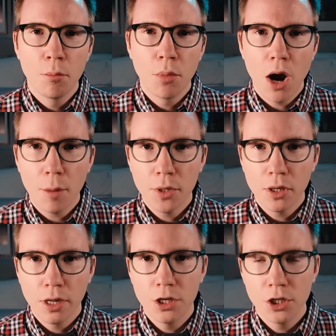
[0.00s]

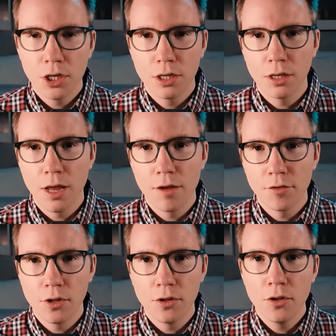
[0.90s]
population
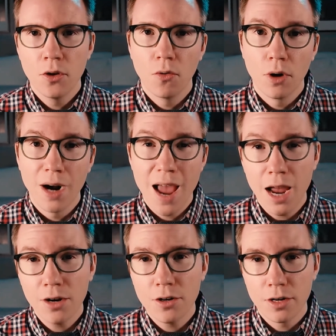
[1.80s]
level or
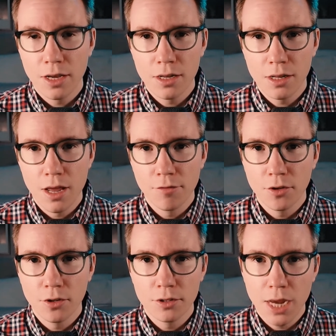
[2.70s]
aggregate
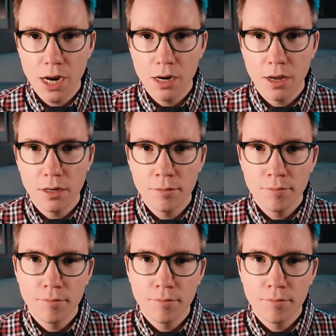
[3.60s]
level data,